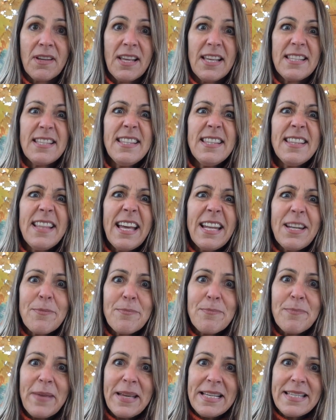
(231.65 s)
Isn't that
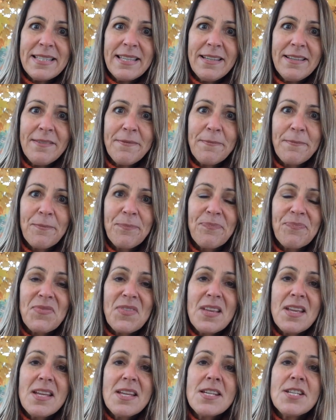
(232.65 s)
amazing?
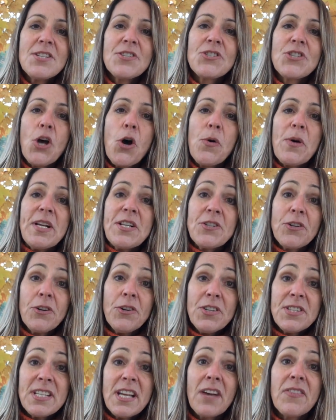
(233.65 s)
So it
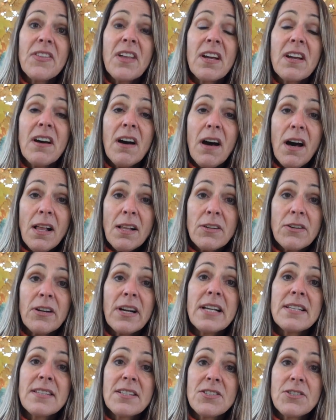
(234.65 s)
turns out that color
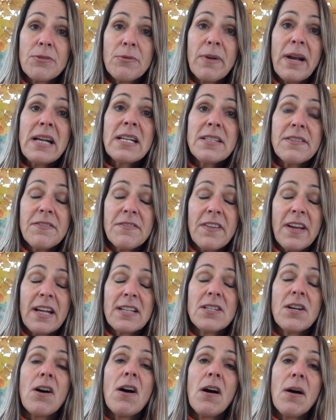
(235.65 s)
has a direct
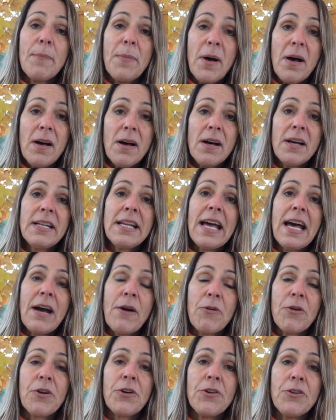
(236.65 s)
effect upon
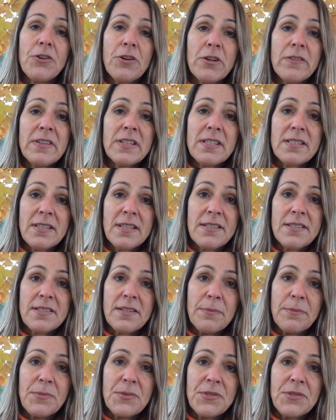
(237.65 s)
our nervous
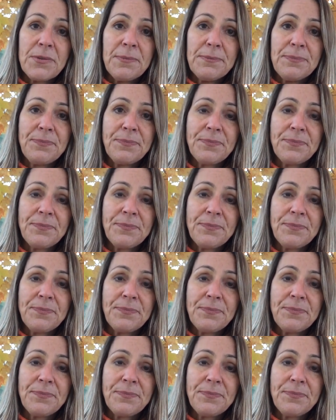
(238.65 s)
systems.